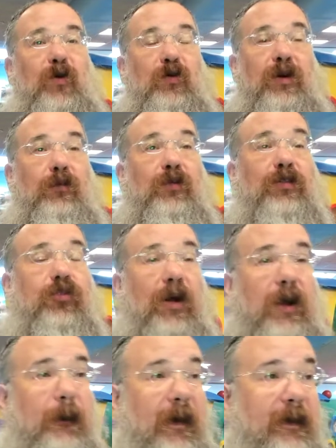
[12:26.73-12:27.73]
Well, we'll
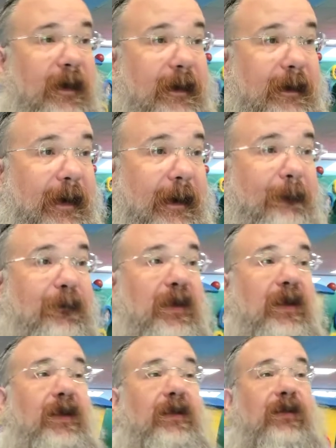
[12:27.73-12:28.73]
talk about that, yeah.
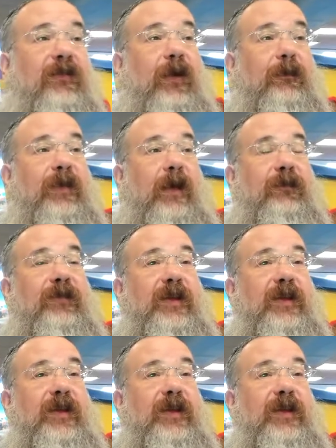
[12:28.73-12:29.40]
That sometimes